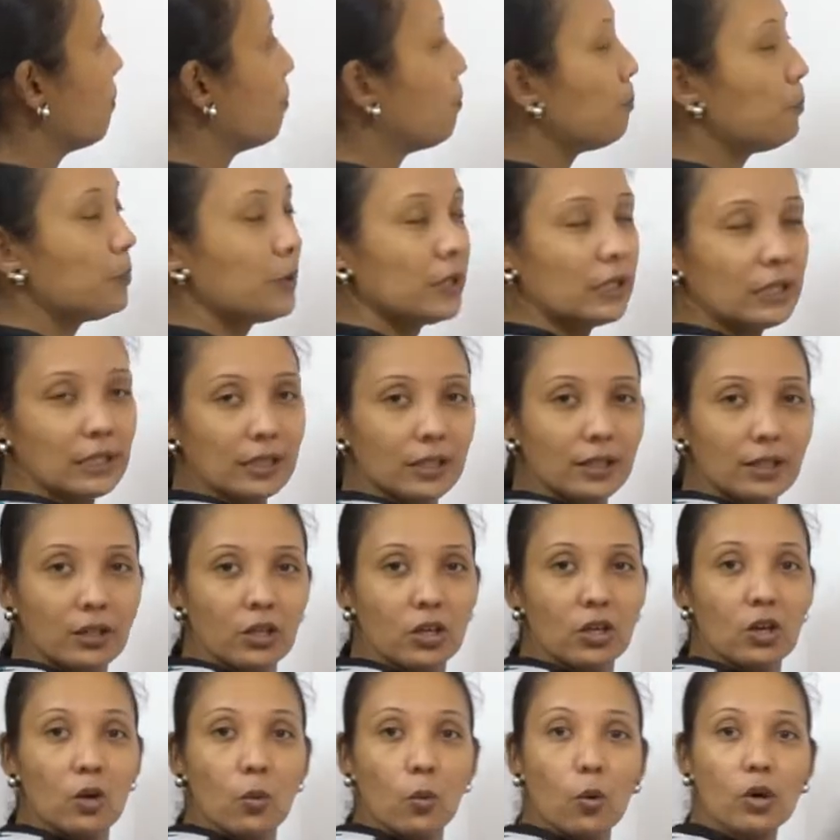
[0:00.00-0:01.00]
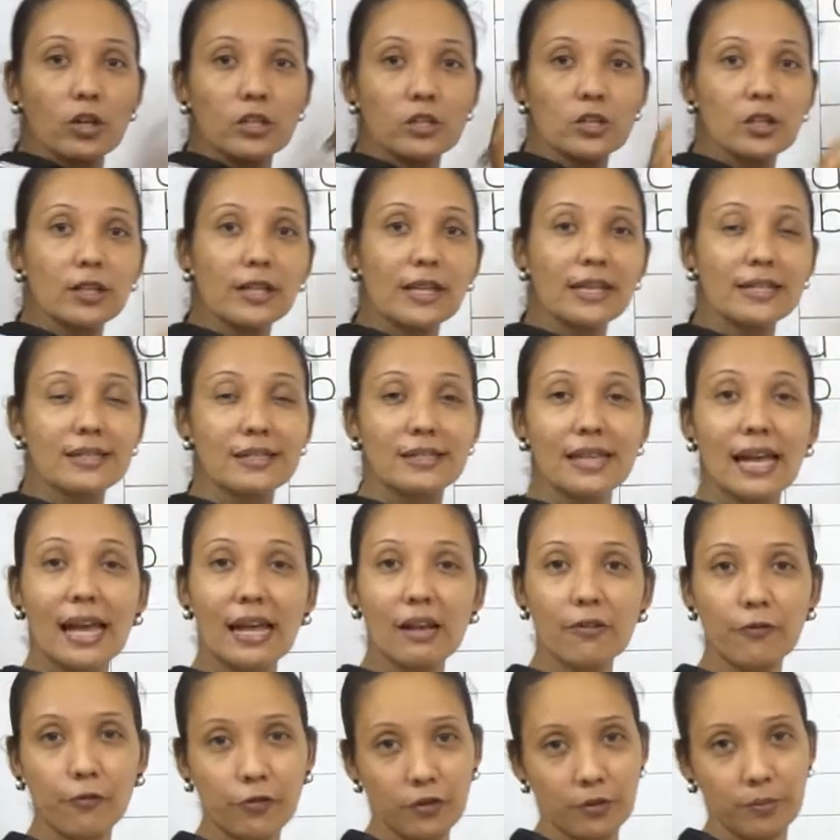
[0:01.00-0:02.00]
b, what is your next
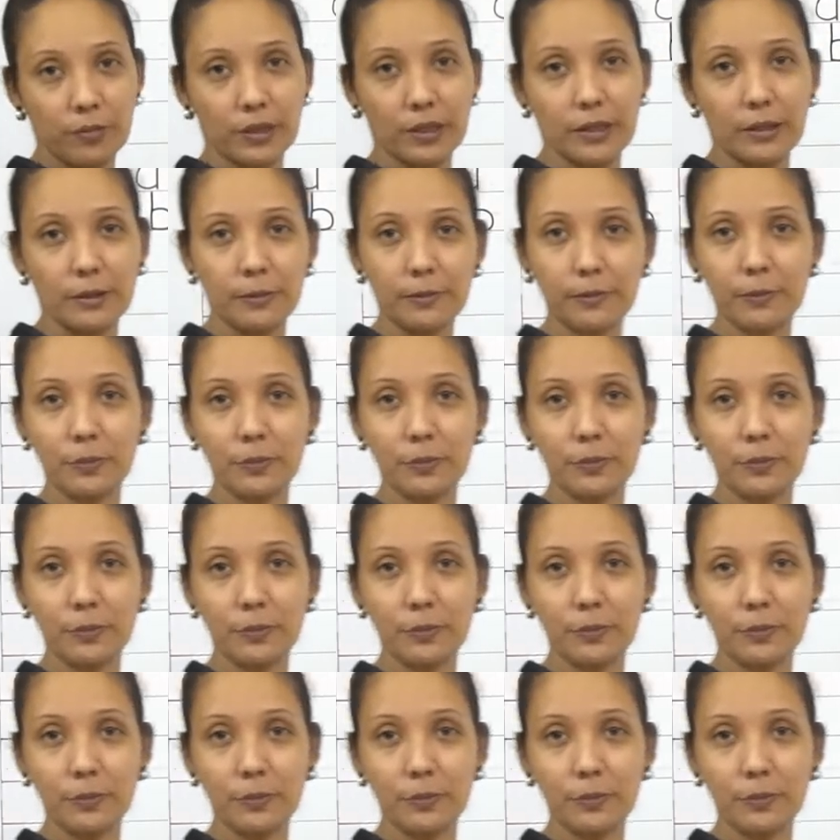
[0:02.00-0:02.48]
alphabet?